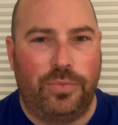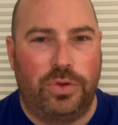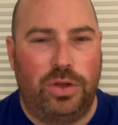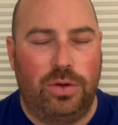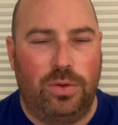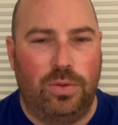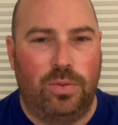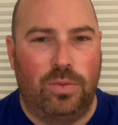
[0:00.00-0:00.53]

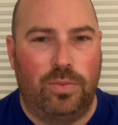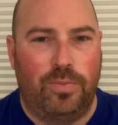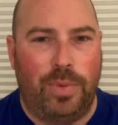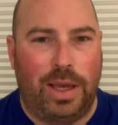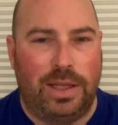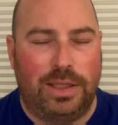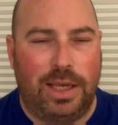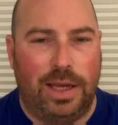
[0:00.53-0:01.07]
to
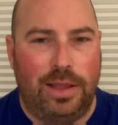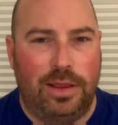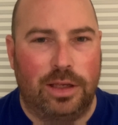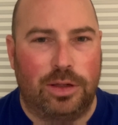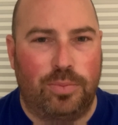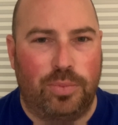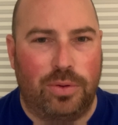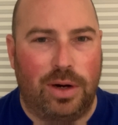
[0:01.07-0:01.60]
maintain
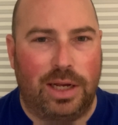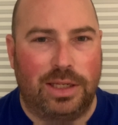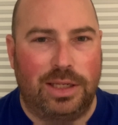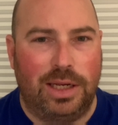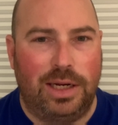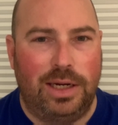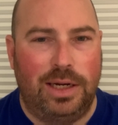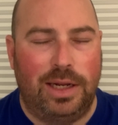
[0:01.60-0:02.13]
this
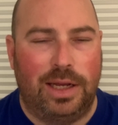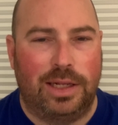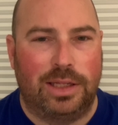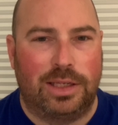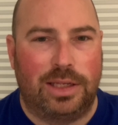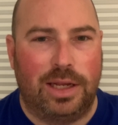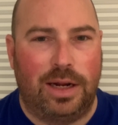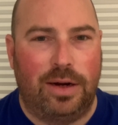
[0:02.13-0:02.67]
pressing
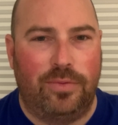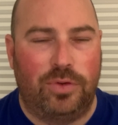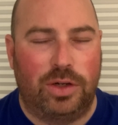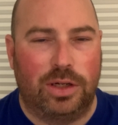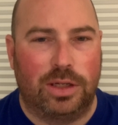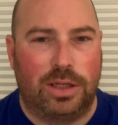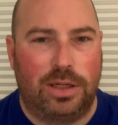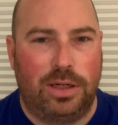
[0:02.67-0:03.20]
instead of
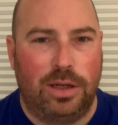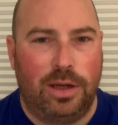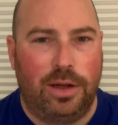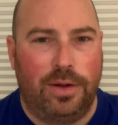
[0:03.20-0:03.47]
just